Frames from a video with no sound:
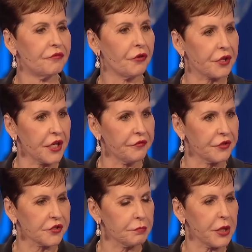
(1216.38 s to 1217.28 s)

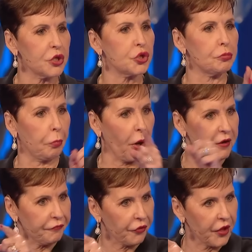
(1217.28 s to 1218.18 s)
Forgiveness means you
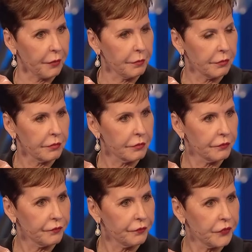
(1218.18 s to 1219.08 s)
pray for them,
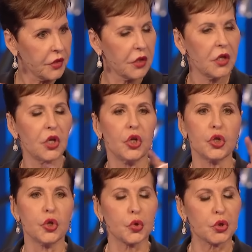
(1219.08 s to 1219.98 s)

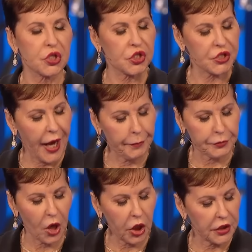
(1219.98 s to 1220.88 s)
you
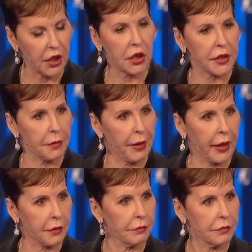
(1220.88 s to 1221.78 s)
stop talking ugly
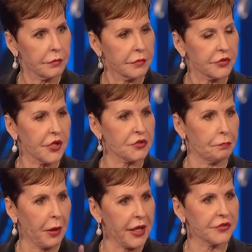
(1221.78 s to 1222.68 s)
about them, says,
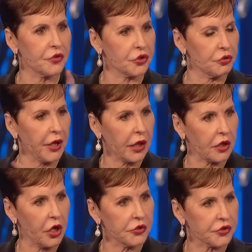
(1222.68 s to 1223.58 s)
bless and do not
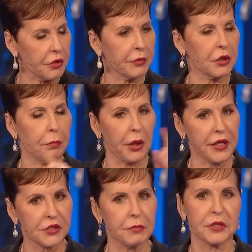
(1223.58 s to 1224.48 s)
curse them, and to
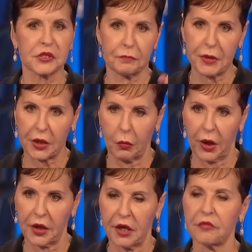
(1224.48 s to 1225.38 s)
bless means speak
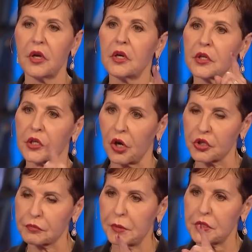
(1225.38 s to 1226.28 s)
well of, to
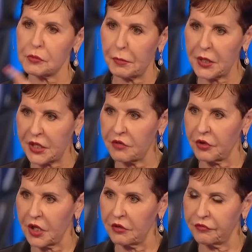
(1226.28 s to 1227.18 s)
curse means speak
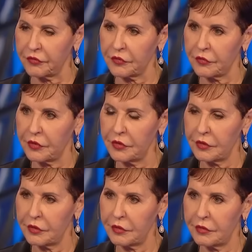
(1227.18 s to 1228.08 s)
evil of.
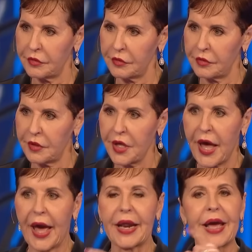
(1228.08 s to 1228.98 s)

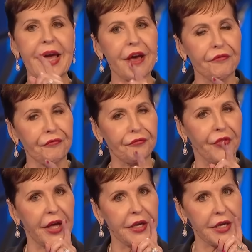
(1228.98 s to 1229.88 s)
And if
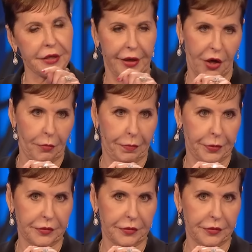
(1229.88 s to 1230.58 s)
they need help,